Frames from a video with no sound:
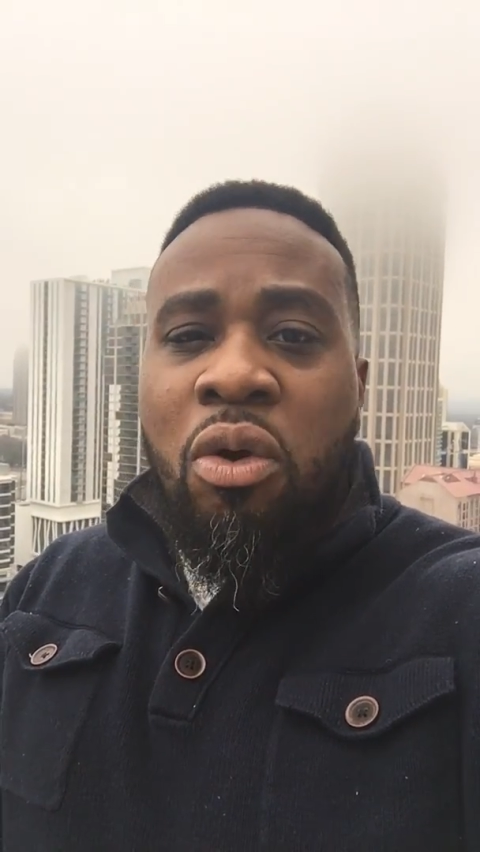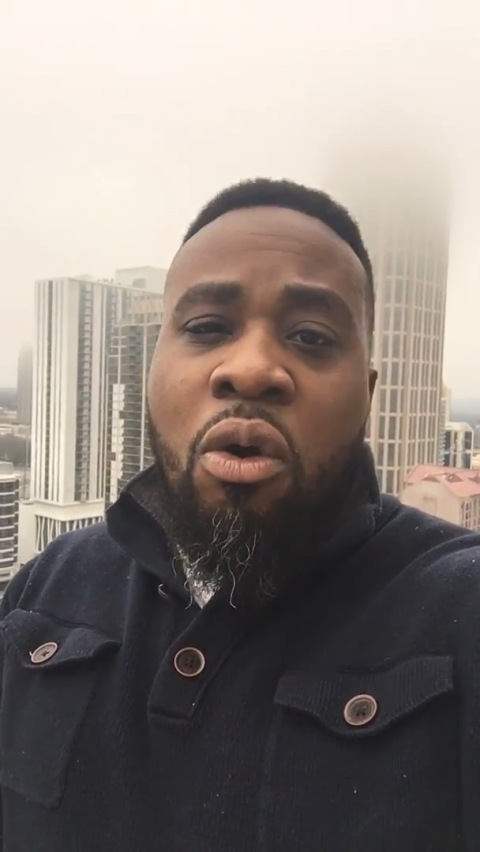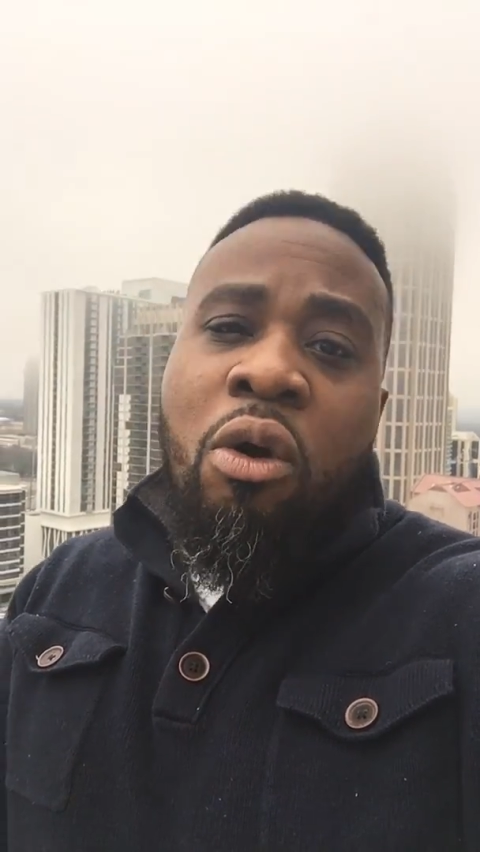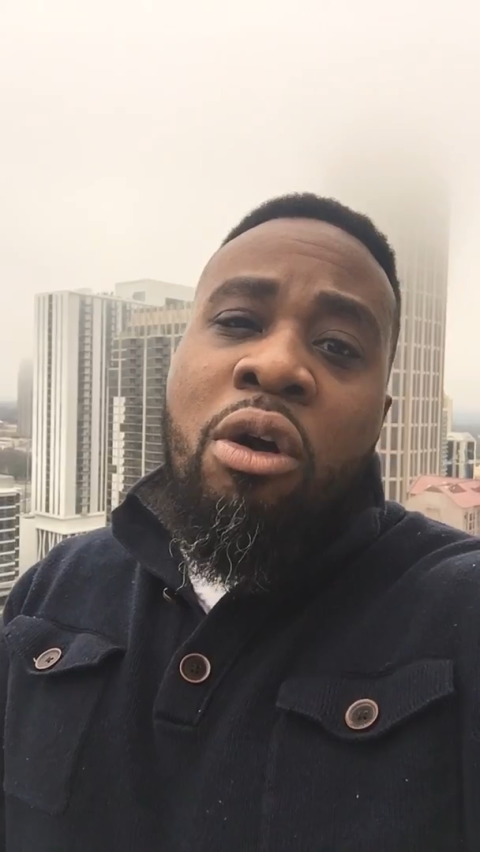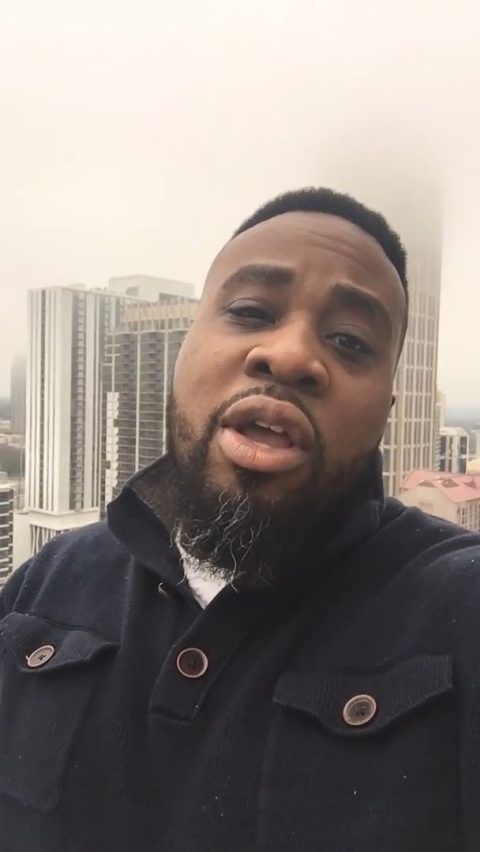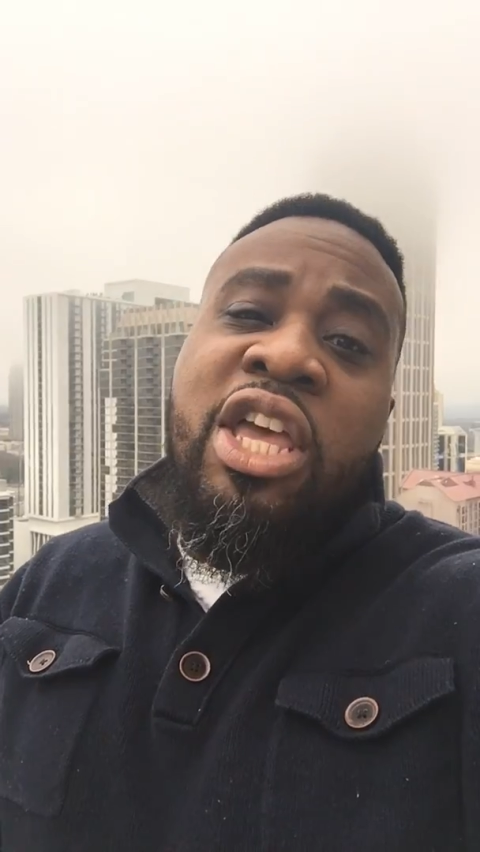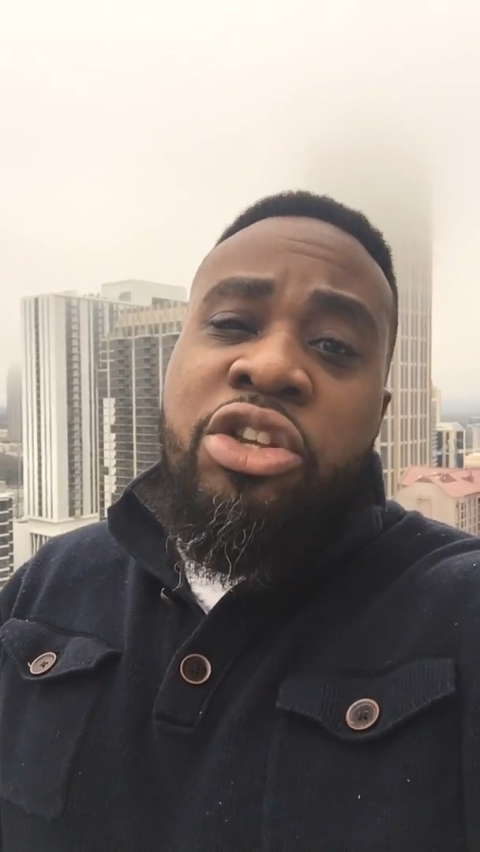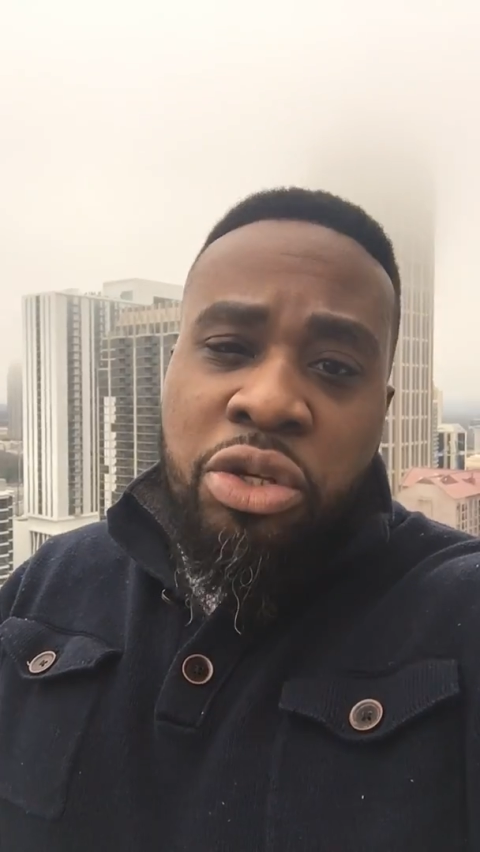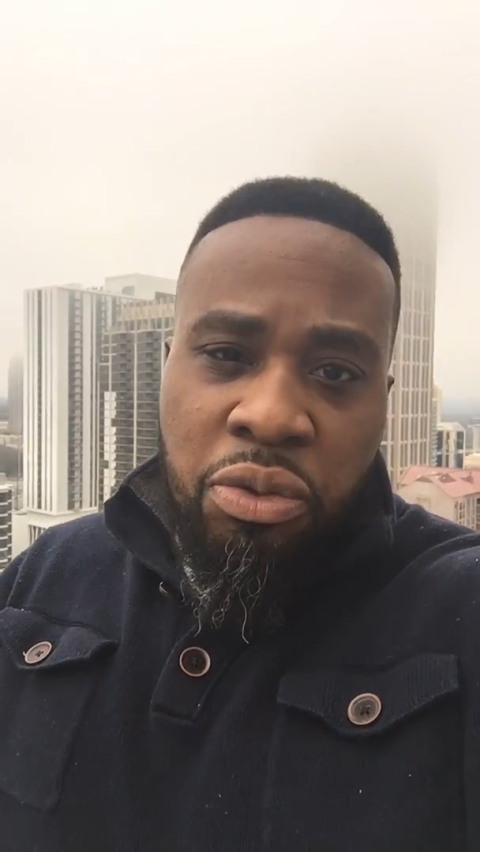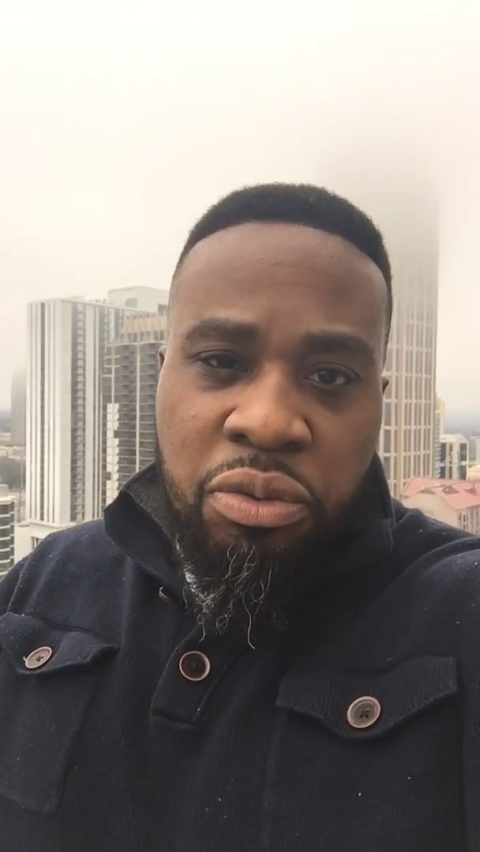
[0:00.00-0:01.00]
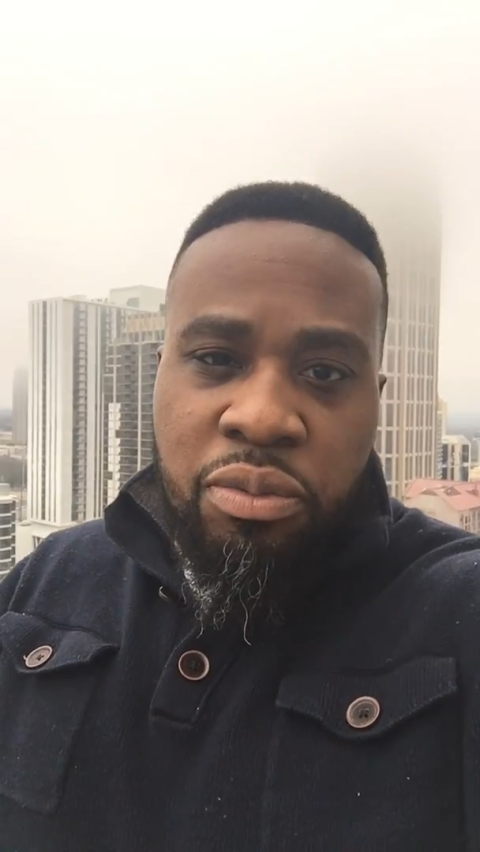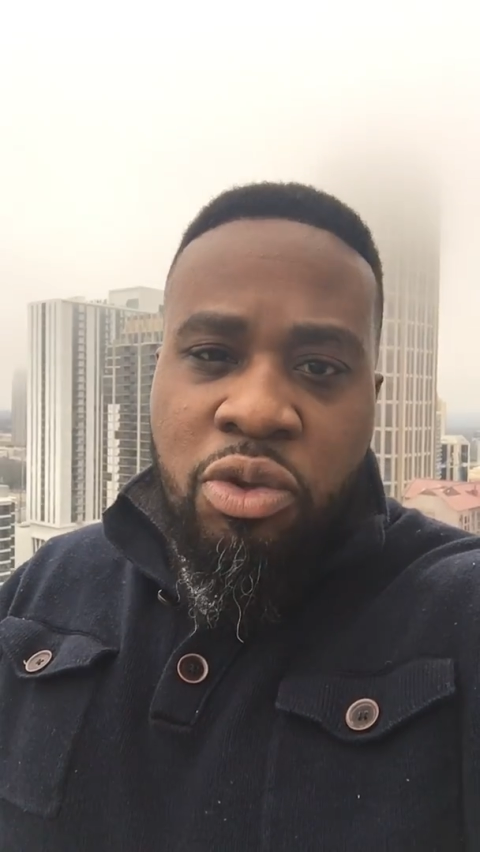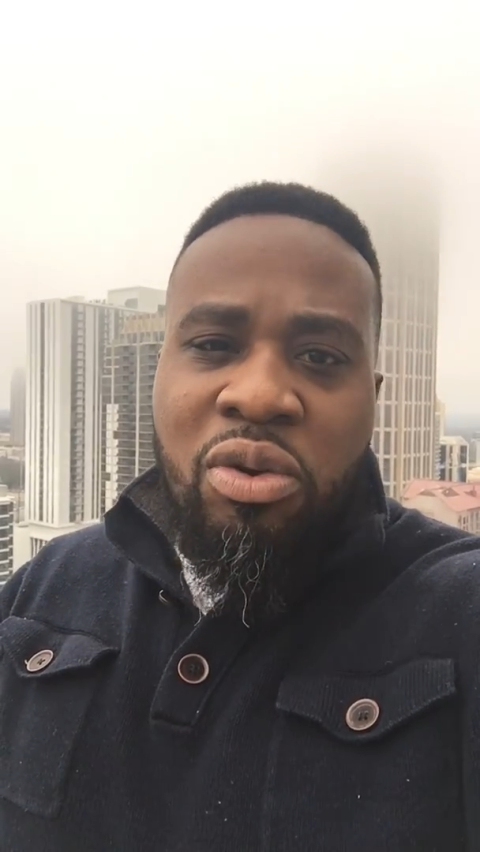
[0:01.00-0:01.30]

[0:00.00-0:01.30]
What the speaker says: or issues.